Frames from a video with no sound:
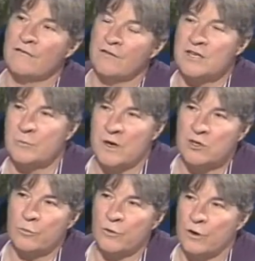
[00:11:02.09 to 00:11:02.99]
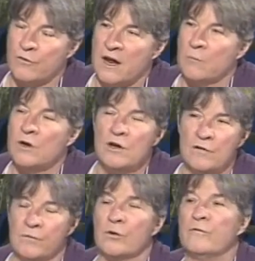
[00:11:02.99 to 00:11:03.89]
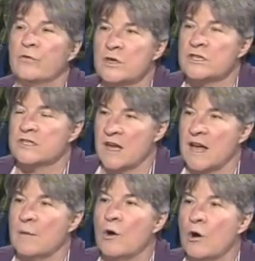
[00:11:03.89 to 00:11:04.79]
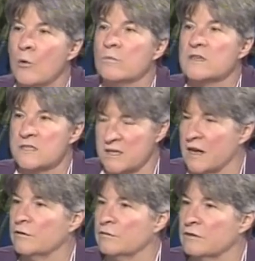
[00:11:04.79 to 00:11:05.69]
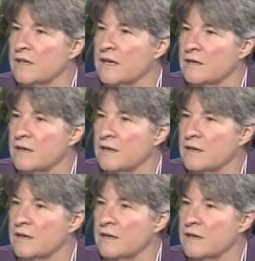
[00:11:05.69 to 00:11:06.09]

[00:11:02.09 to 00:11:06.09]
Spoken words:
very special program for first-time homeless elderly.